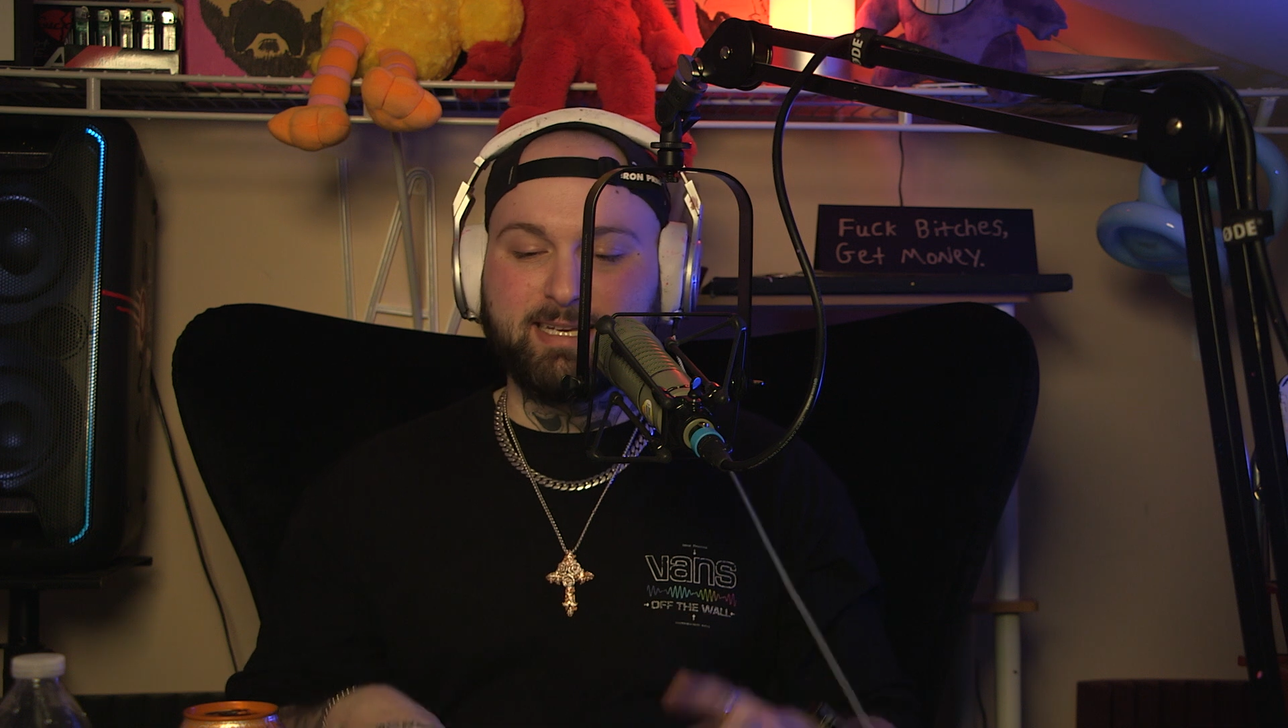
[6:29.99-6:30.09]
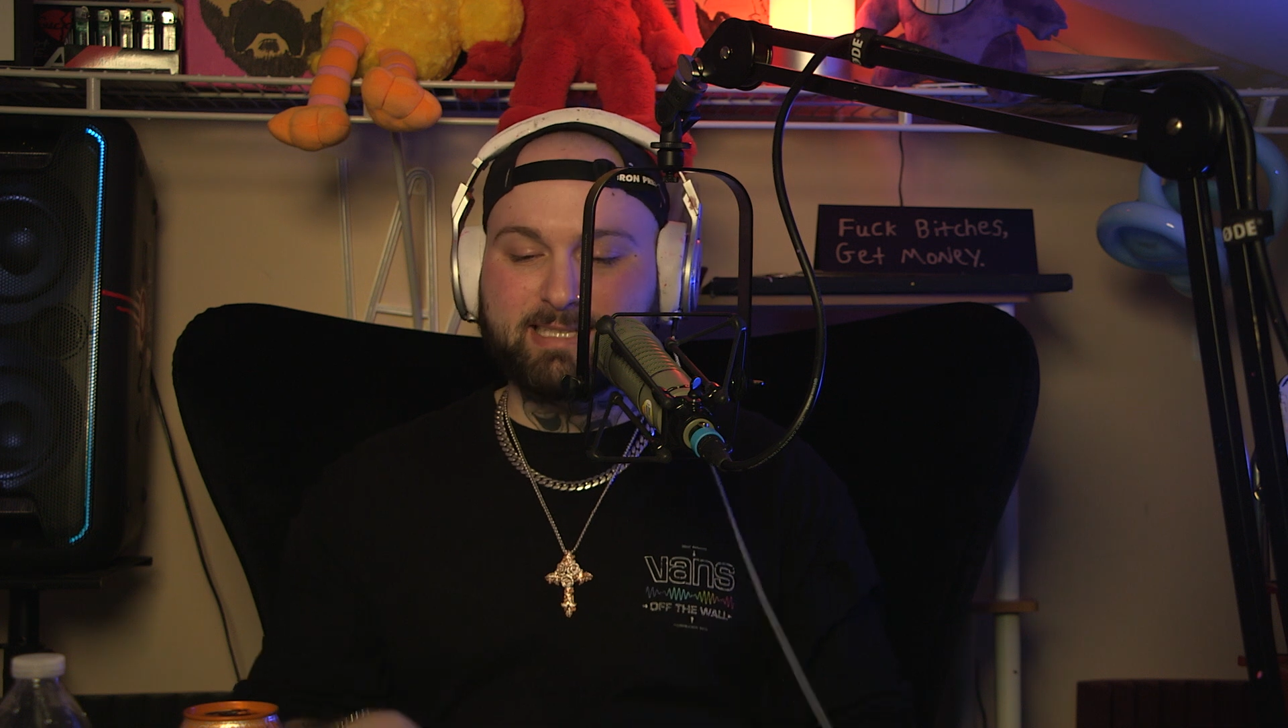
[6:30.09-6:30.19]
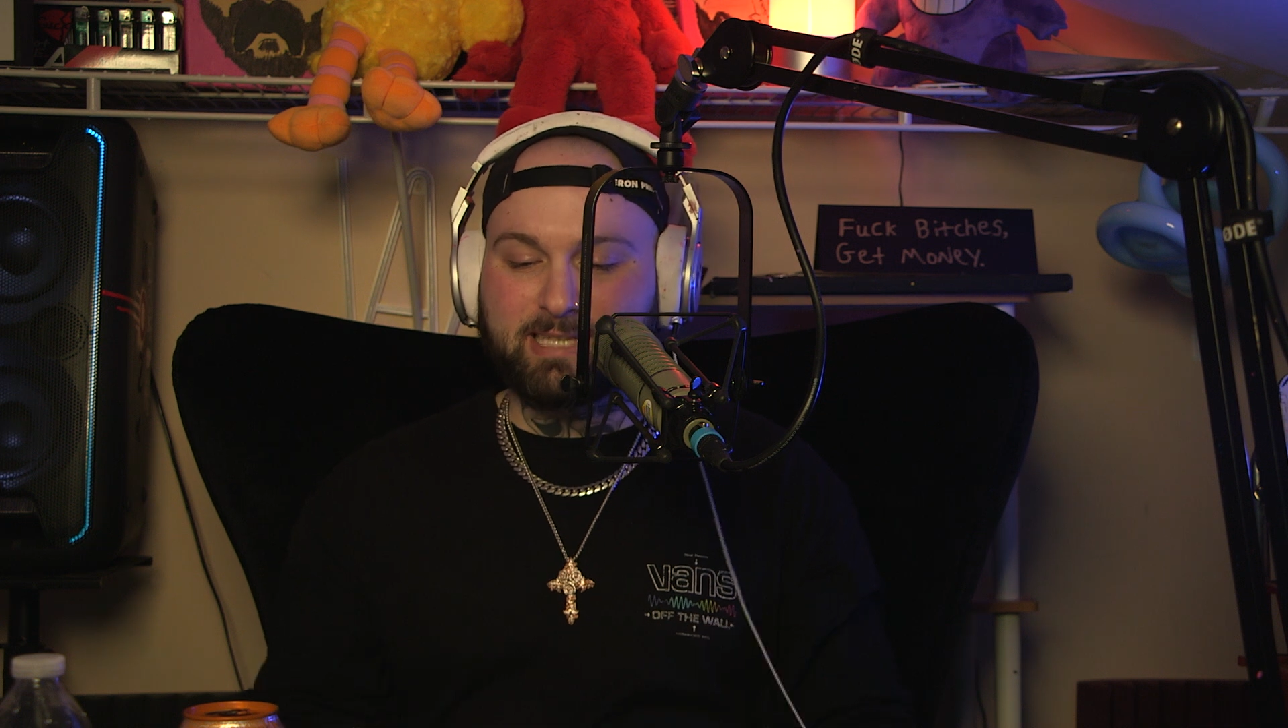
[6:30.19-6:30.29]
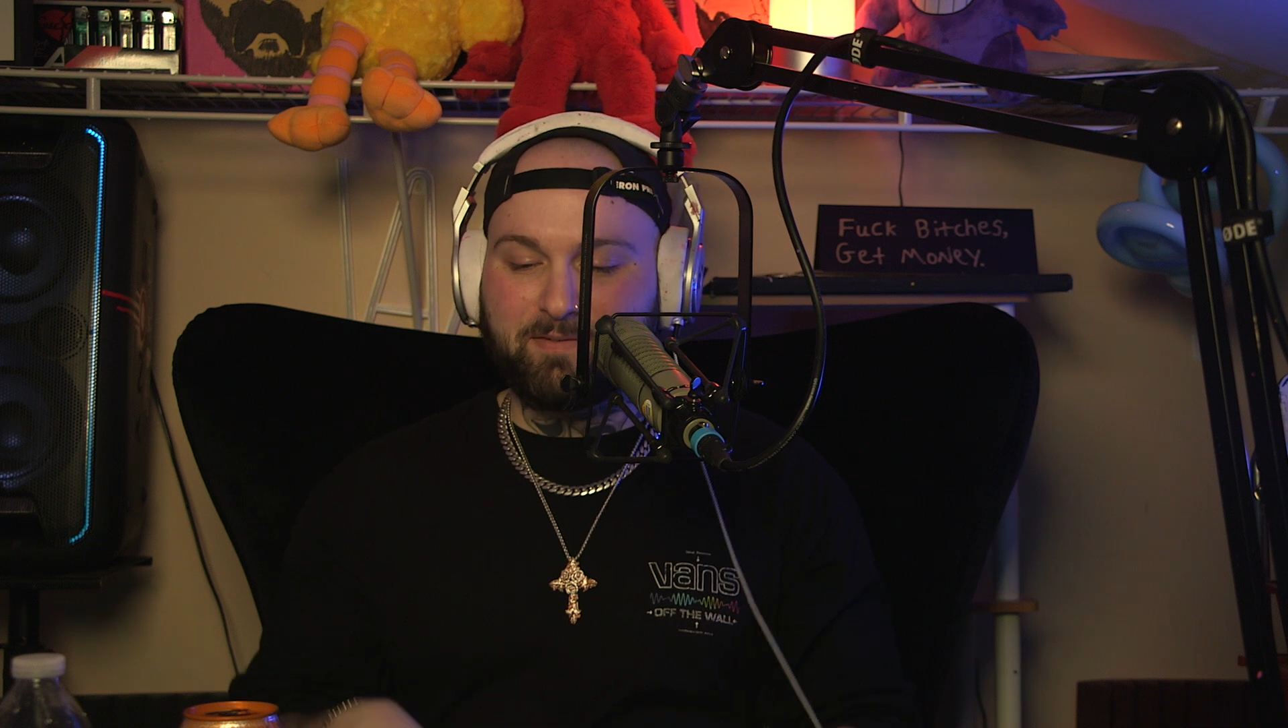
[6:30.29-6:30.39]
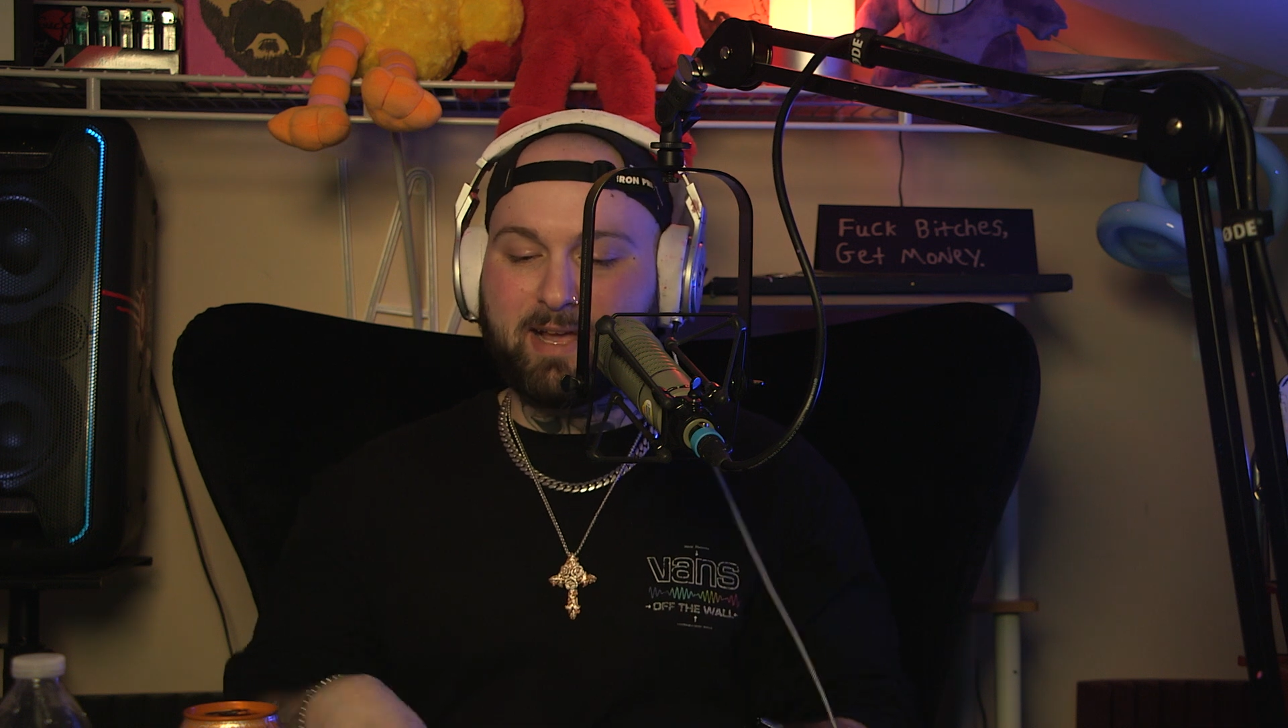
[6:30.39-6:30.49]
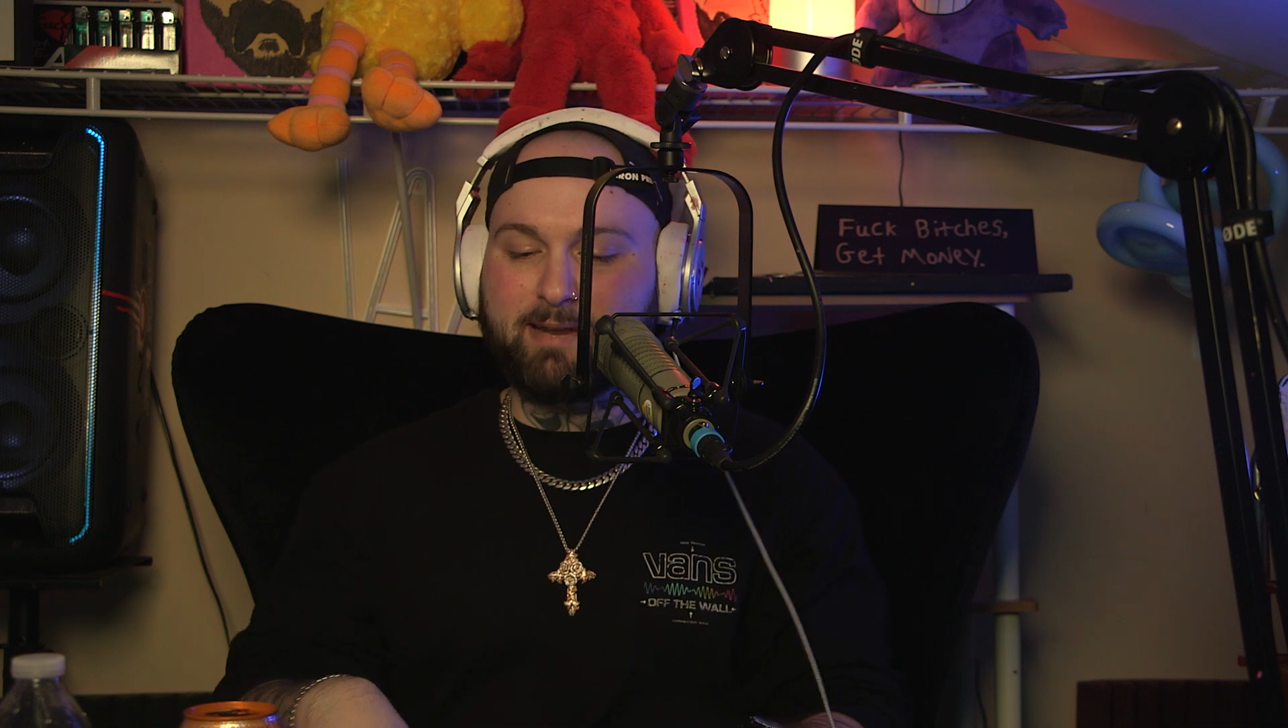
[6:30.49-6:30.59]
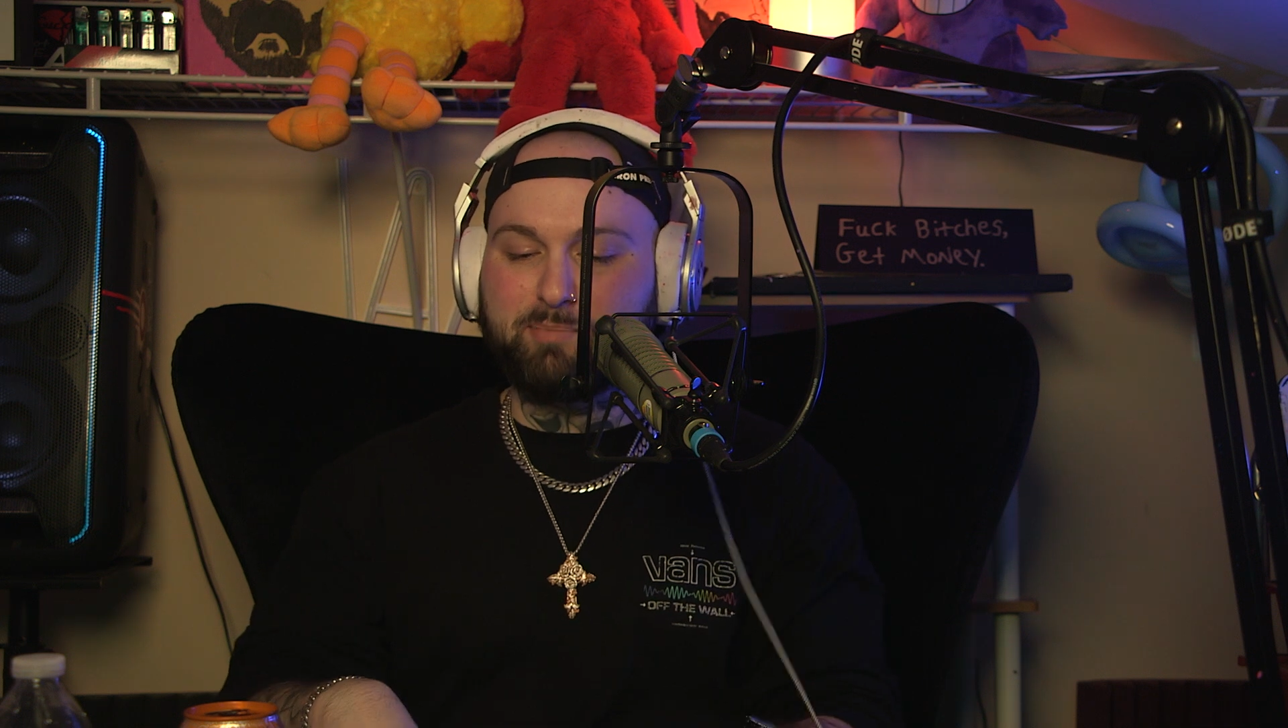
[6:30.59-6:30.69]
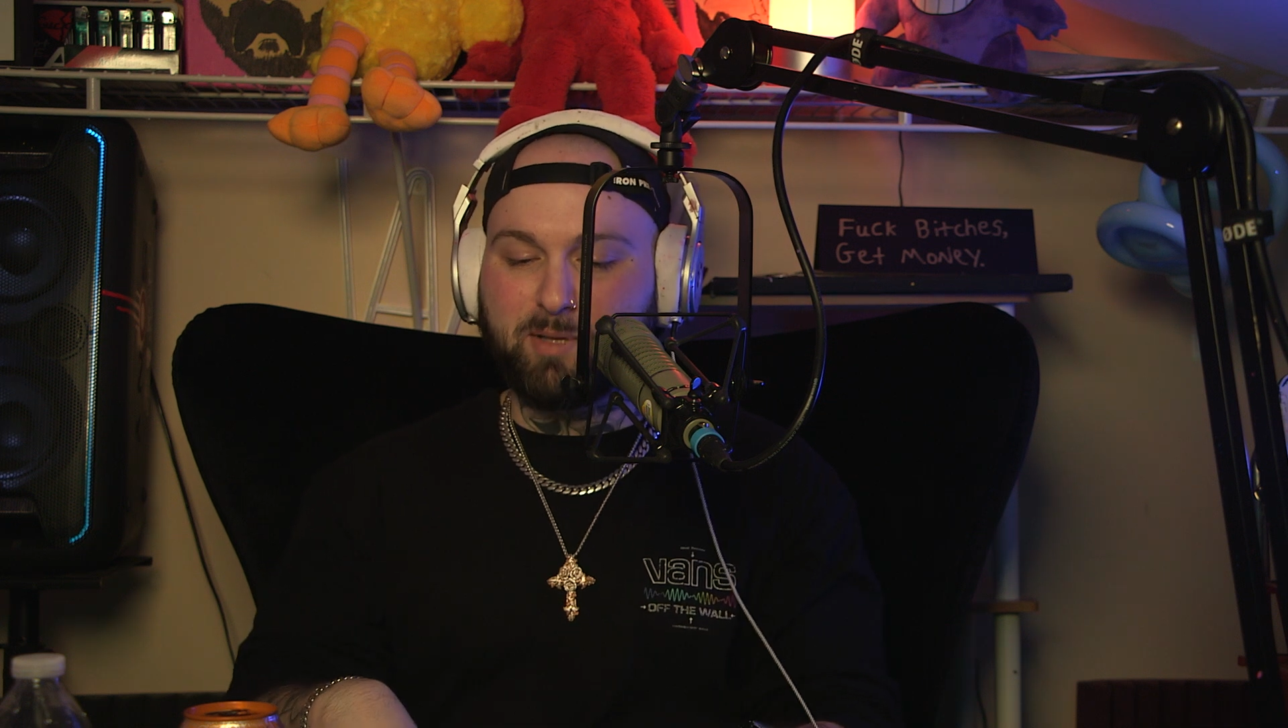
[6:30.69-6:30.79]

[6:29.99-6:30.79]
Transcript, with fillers: stuff I had